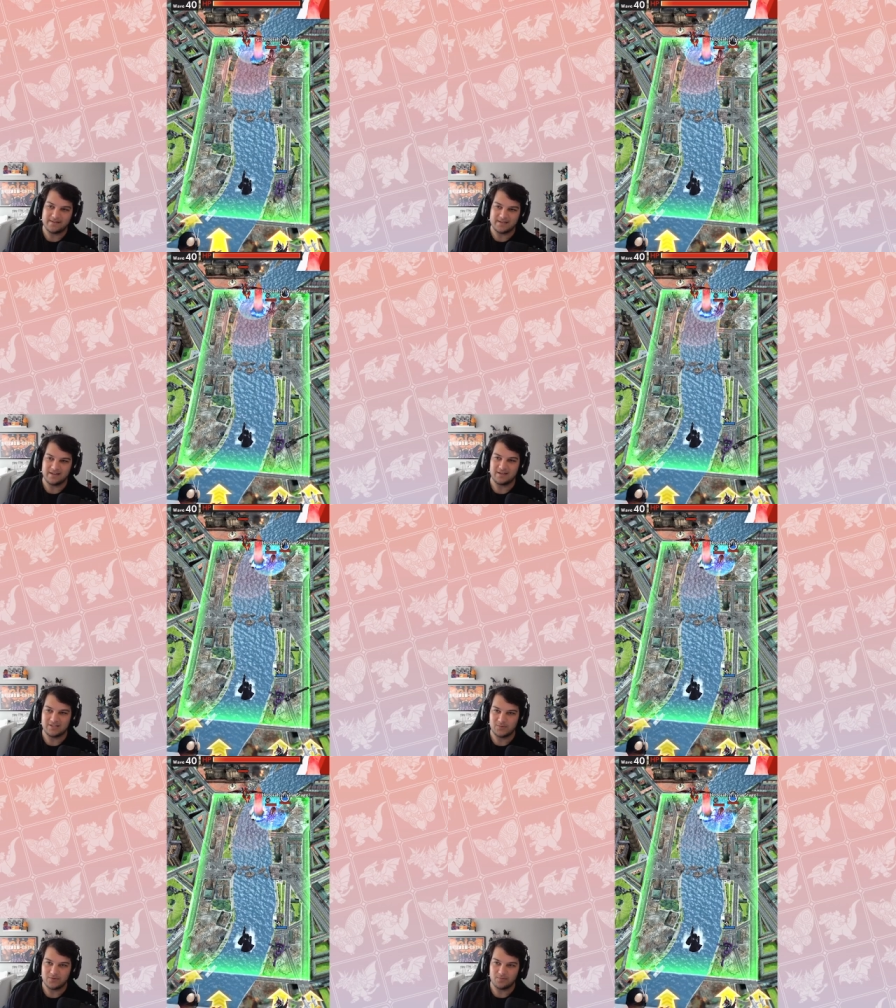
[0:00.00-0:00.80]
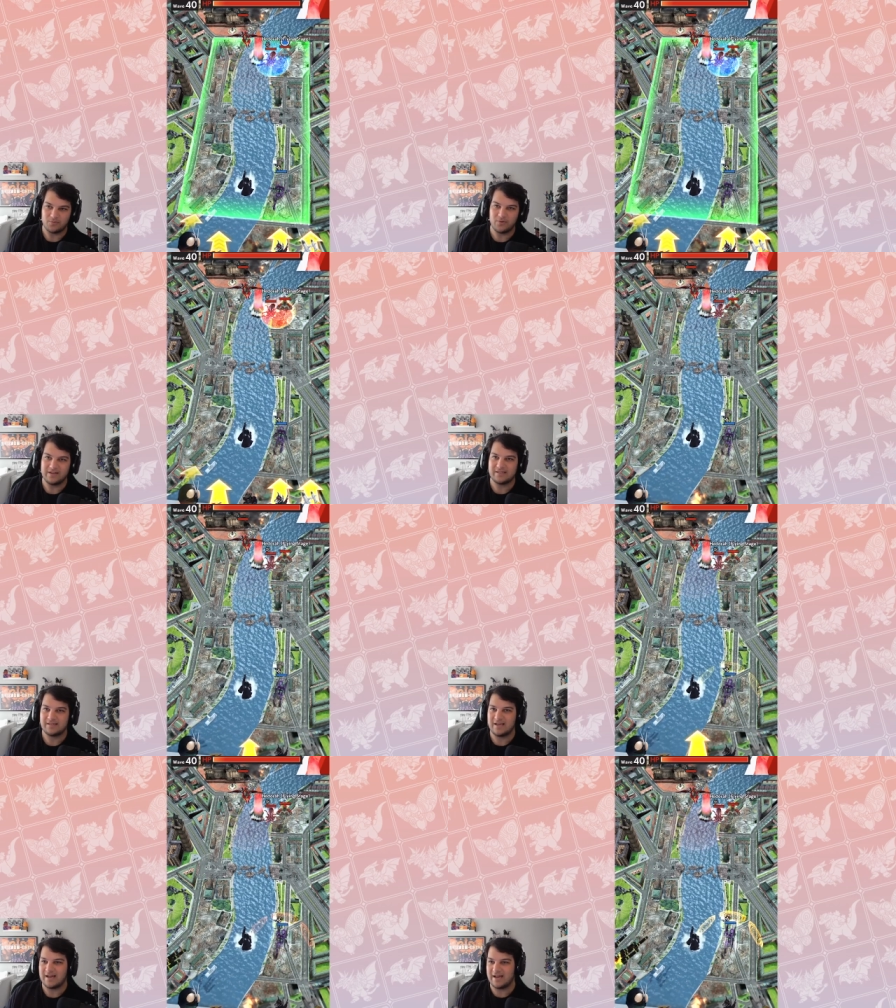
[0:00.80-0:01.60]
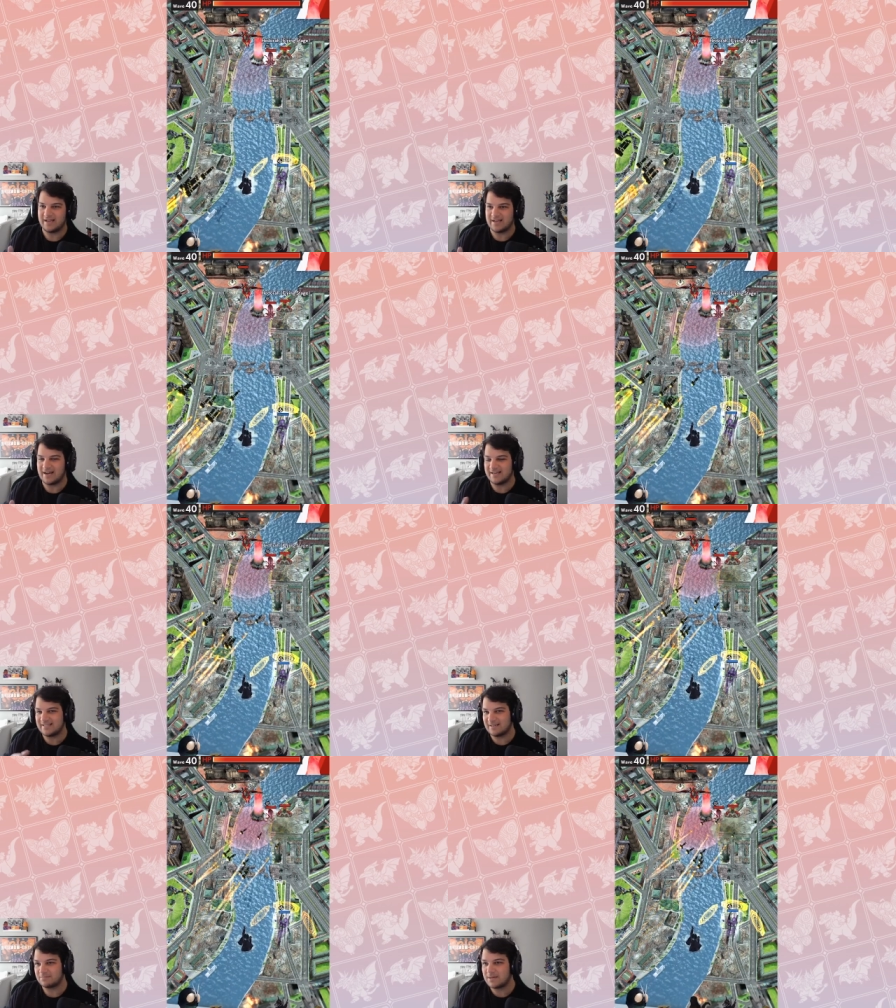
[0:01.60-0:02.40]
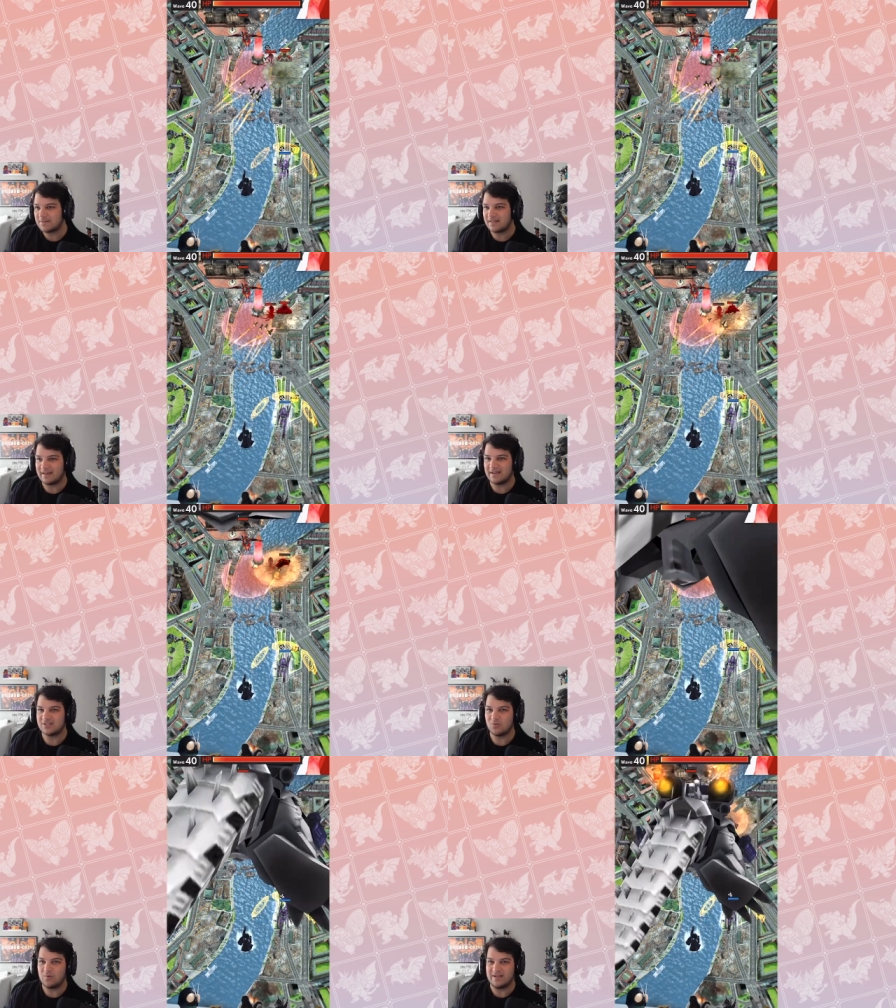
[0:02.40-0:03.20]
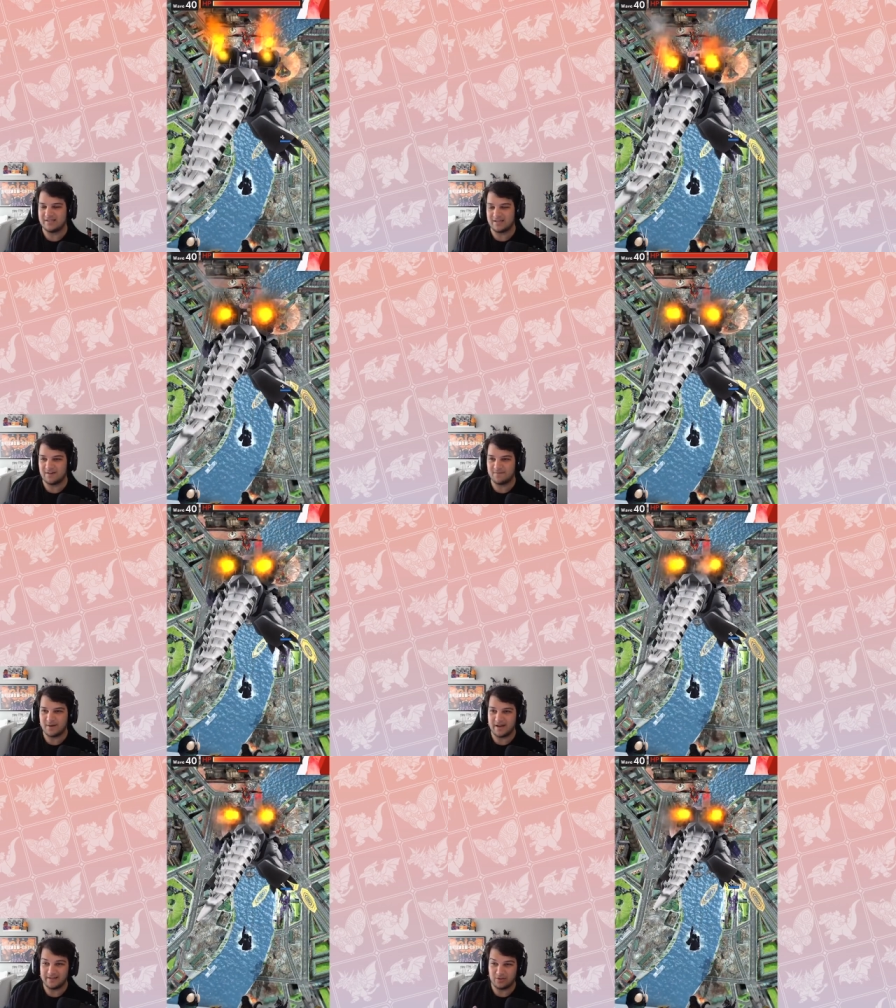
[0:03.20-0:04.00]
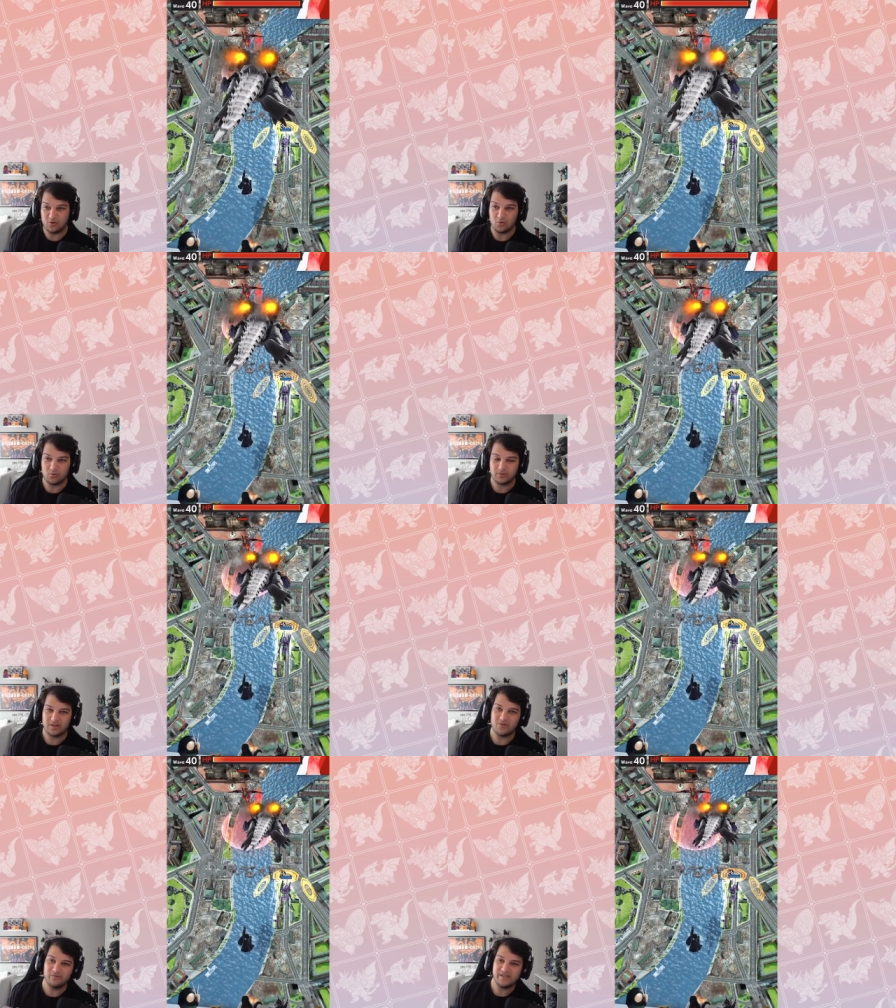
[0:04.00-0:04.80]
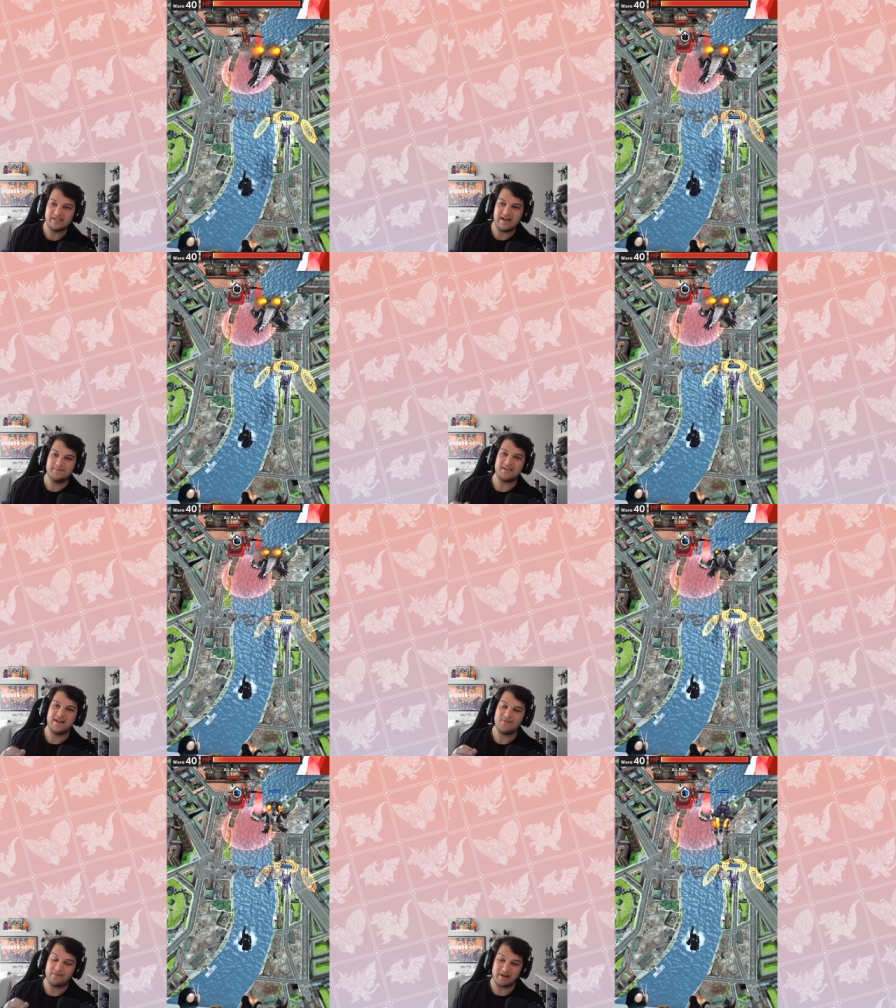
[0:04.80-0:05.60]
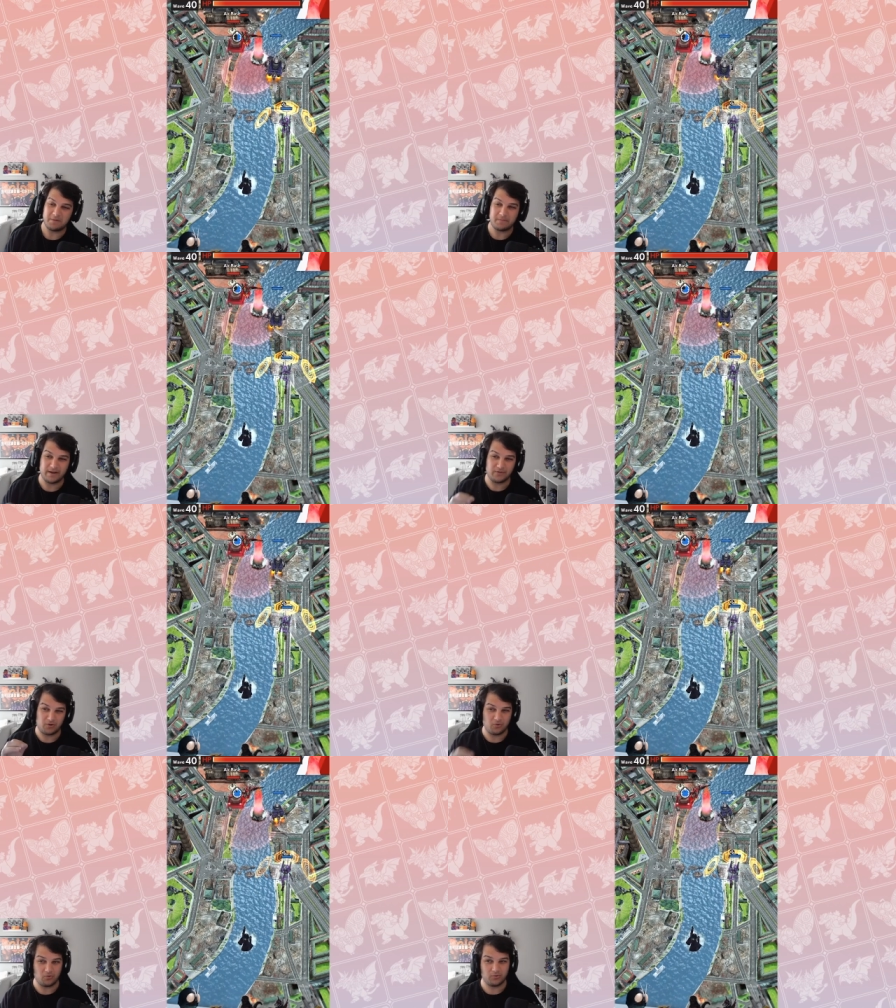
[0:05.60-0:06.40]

to buy the tickets with your points. I, I sometimes I think it's a waste of buying the gold. The only times I ever recommend buying the